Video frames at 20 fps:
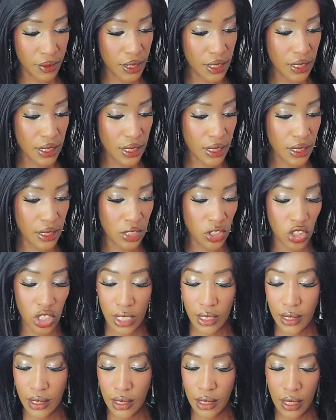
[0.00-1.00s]
This is
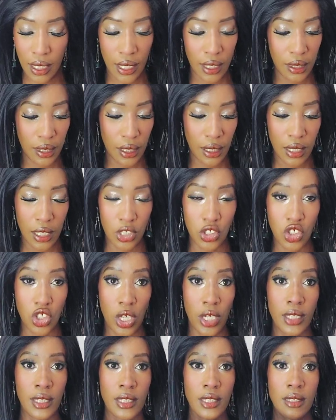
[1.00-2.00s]
just, I think, a
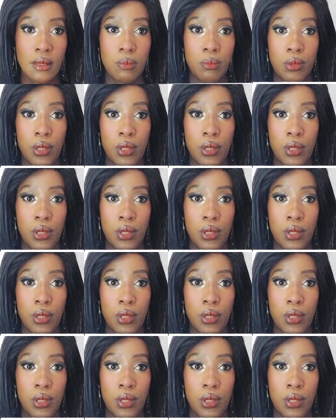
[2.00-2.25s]
Chinese